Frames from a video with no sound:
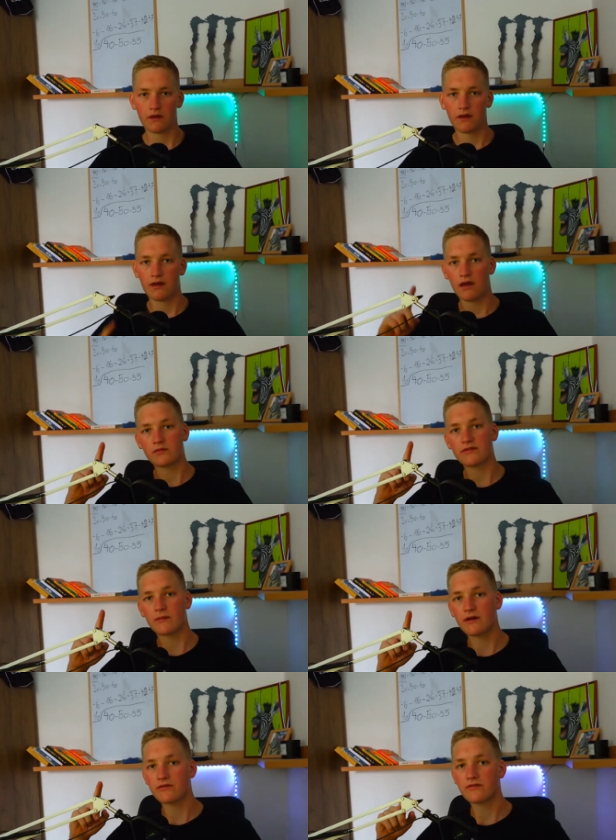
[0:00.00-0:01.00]
Hey what's up
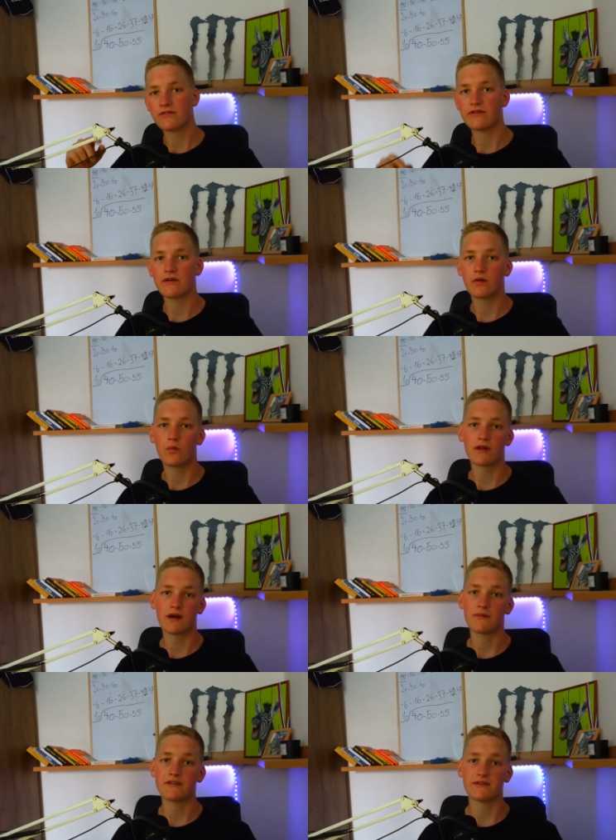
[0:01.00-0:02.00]
guys, Orges here, welcome
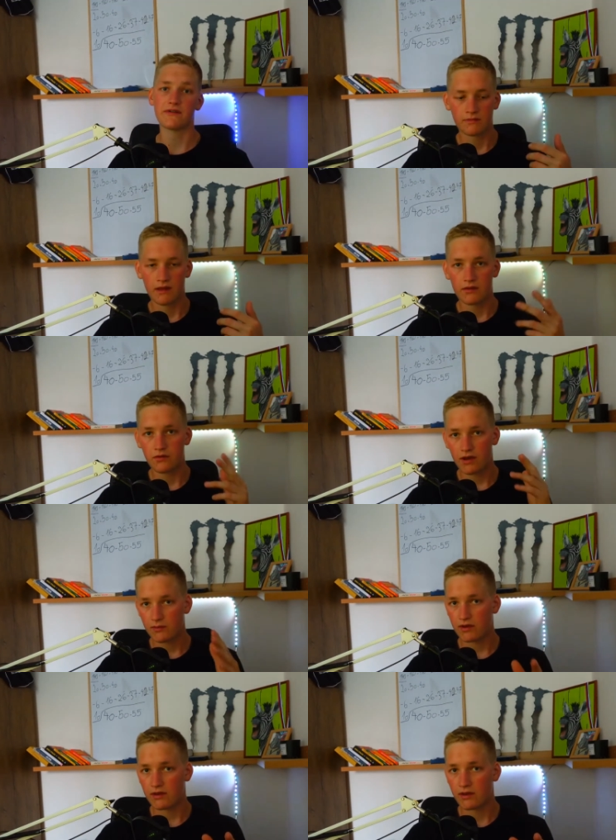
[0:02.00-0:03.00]
in this video. You can
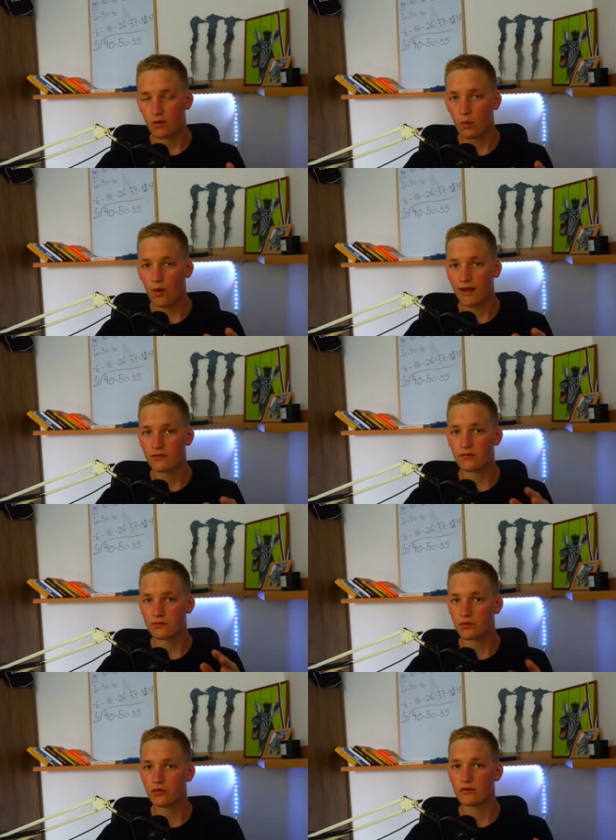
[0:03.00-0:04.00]
be one of
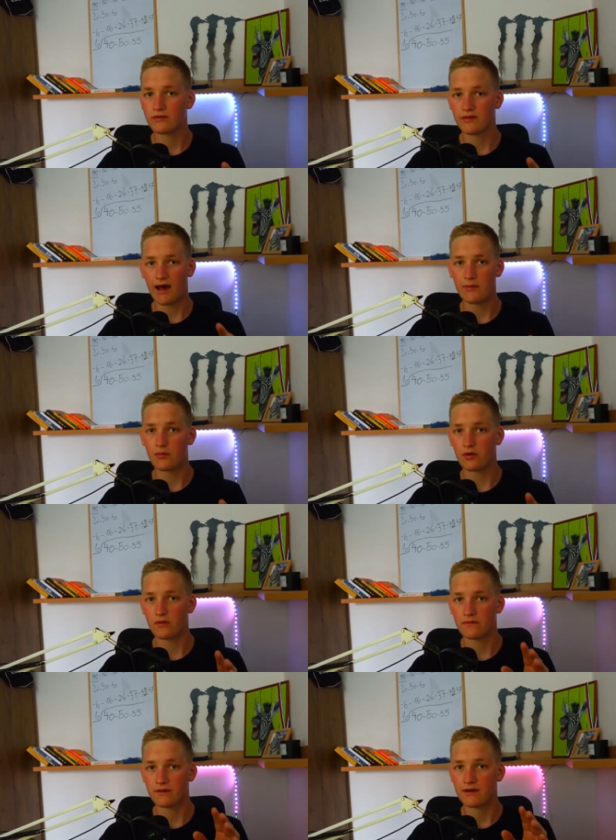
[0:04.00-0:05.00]
two type
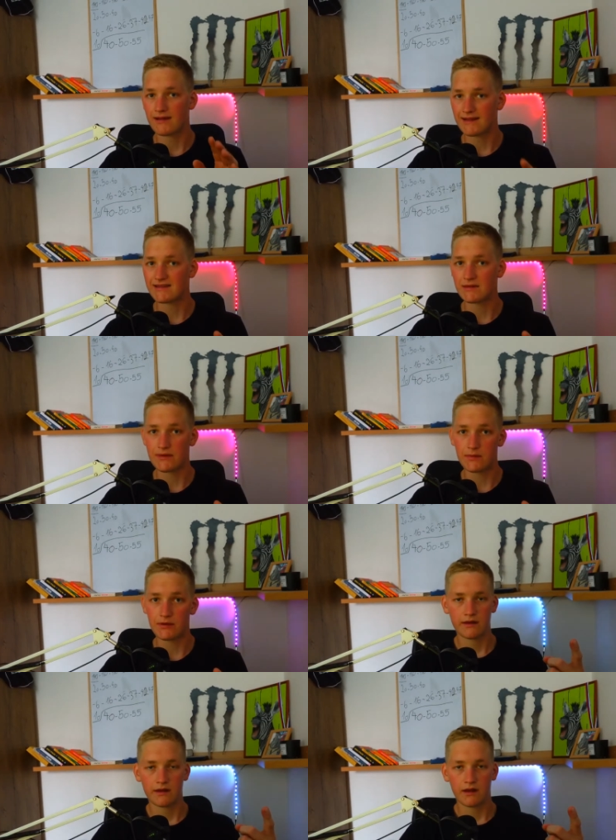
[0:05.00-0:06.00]
of lazy people.
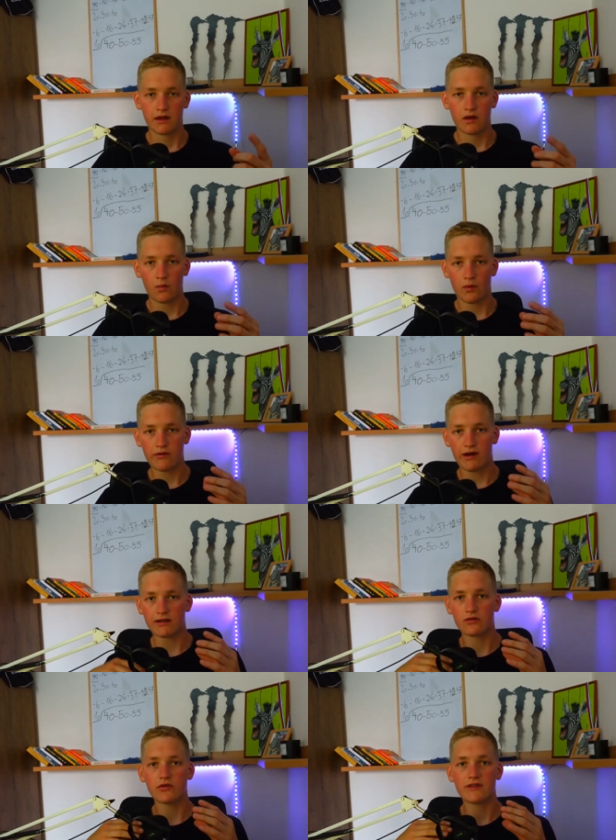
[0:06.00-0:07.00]
When you are
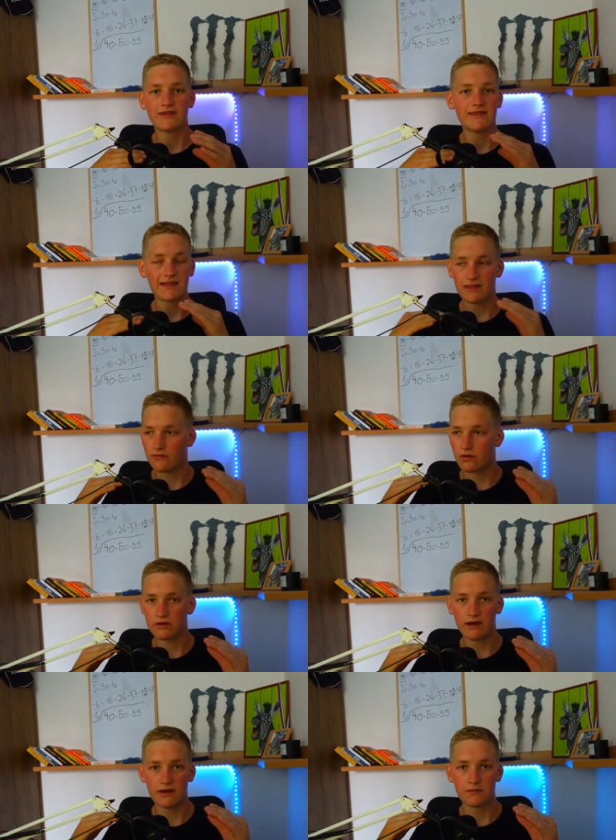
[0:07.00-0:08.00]
doing nothing for all
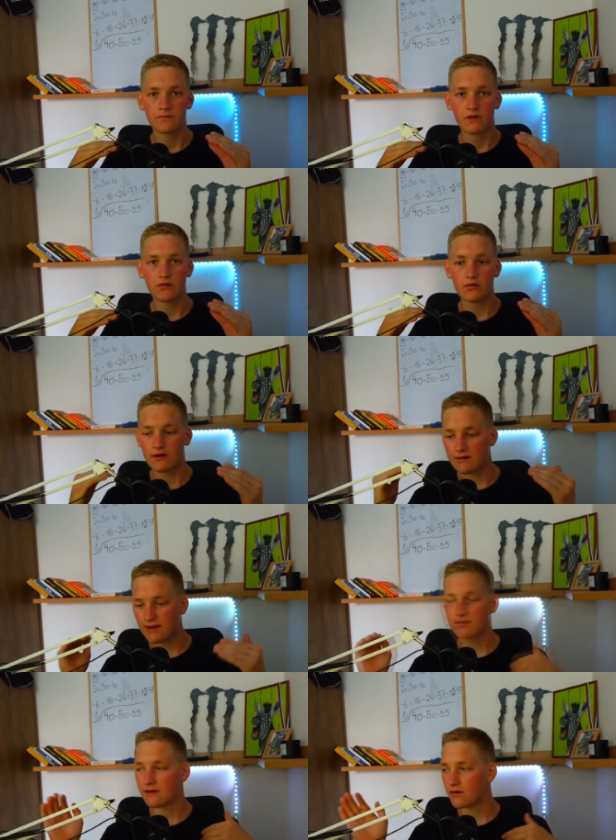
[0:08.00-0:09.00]
day. You are
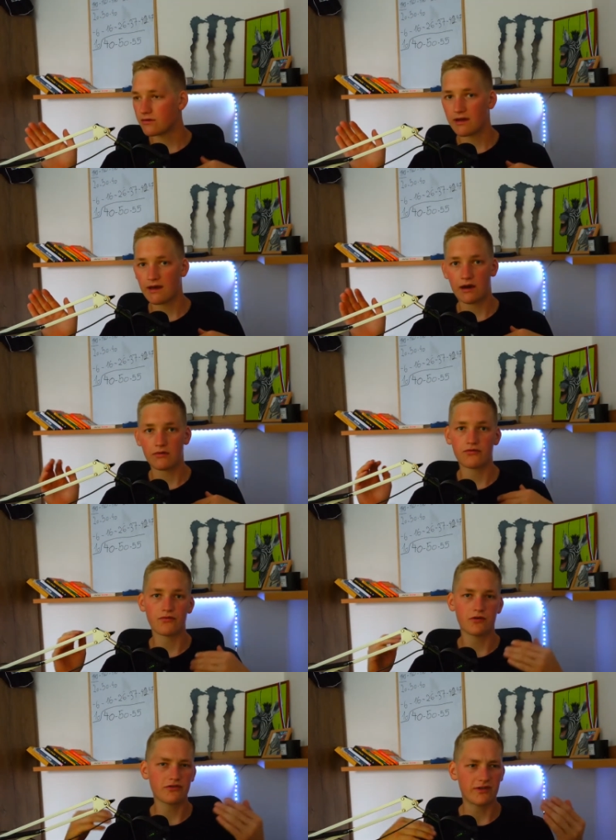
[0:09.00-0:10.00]
laying on the couch, you
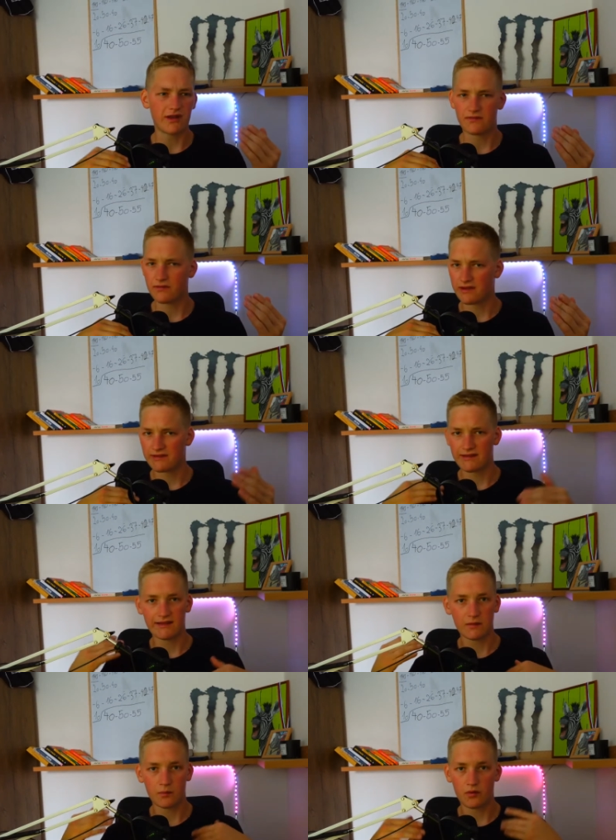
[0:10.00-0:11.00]
watching Netflix,
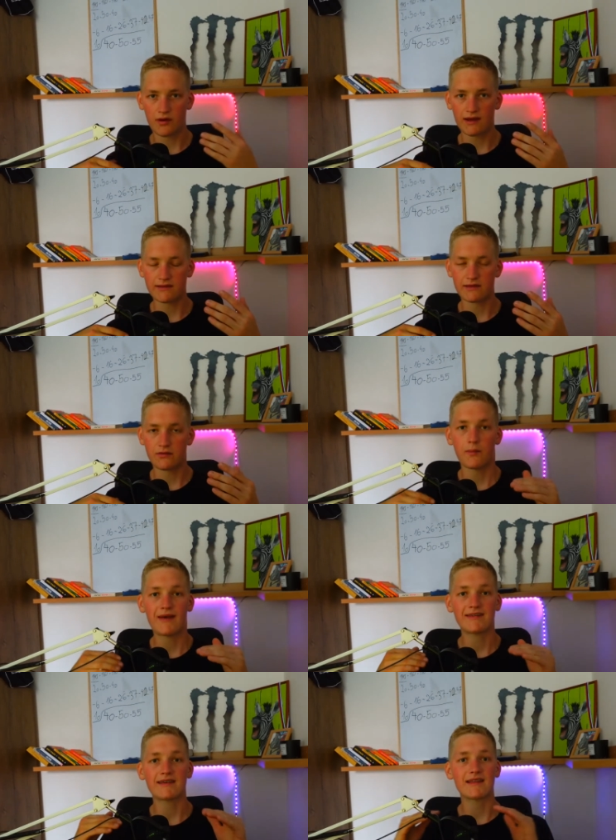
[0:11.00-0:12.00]
nothing productive,
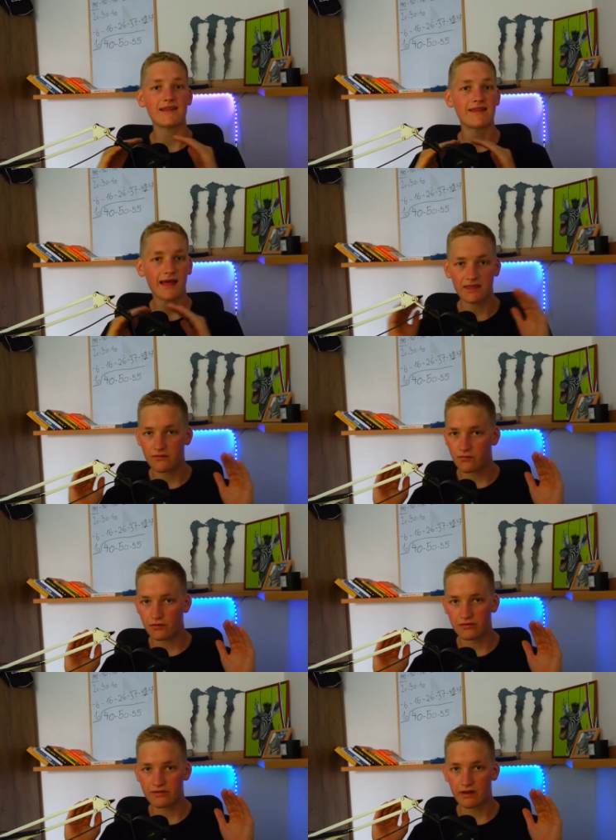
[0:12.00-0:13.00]
basically nothing for
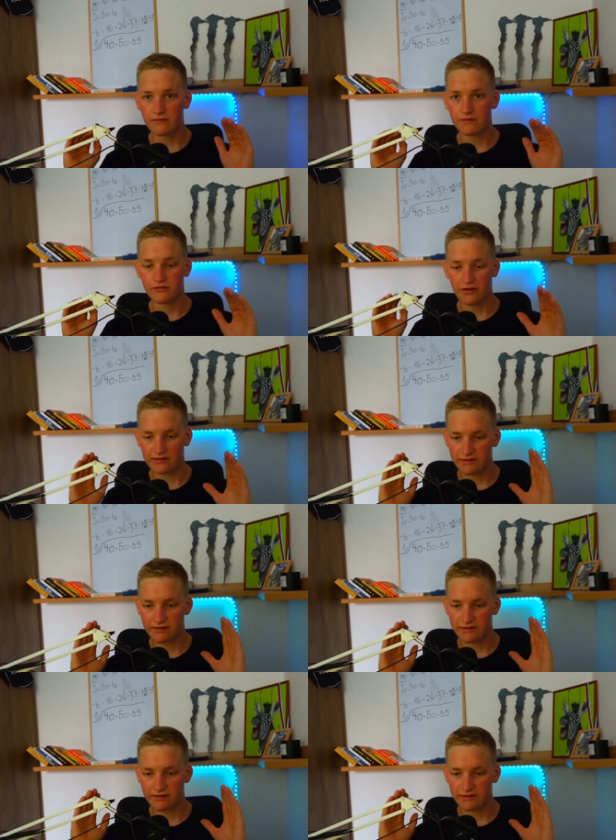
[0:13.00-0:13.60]
yourself, just